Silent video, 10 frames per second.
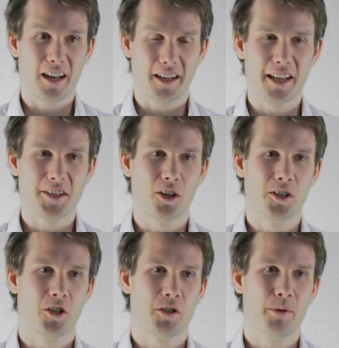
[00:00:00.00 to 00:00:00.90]
King's College
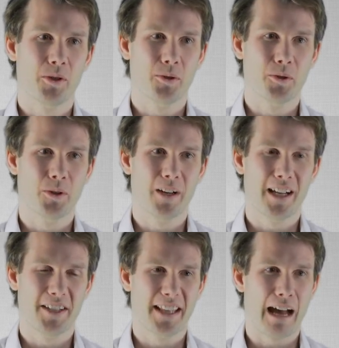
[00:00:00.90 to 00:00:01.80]
Hospital
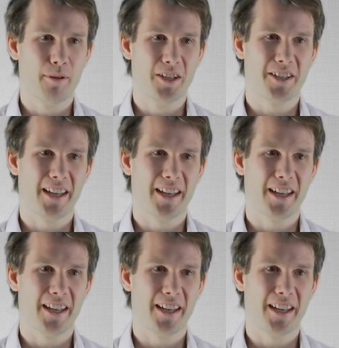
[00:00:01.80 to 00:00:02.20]
established